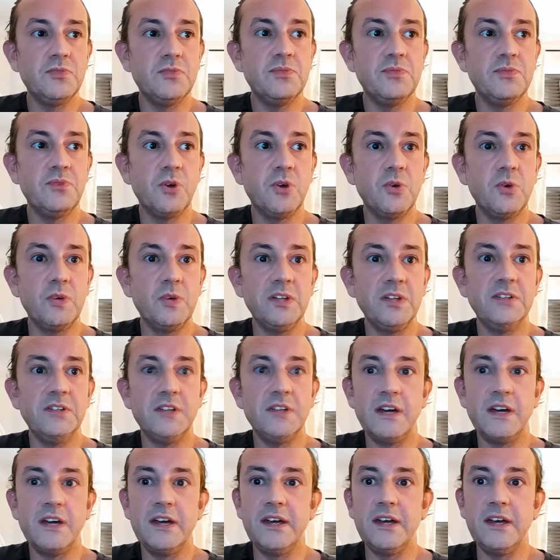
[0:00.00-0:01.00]
following
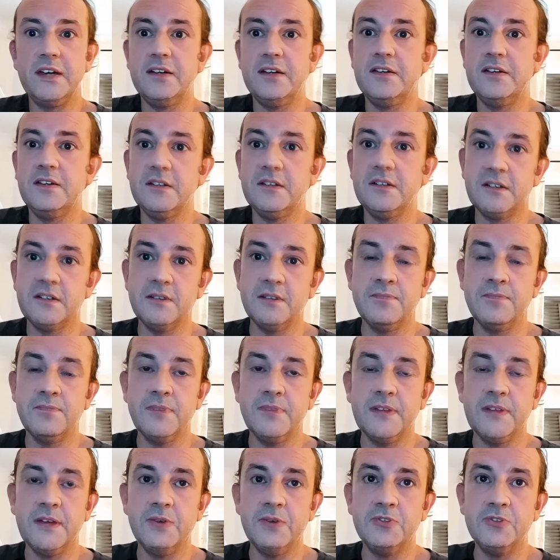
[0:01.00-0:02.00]
day, uh,
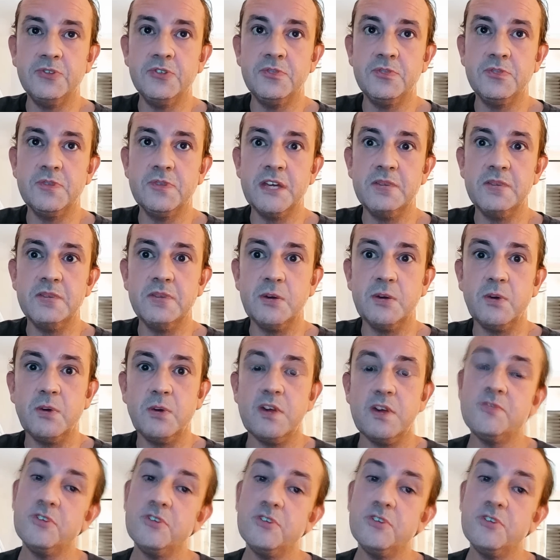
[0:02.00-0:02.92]
and that was to me, my wife.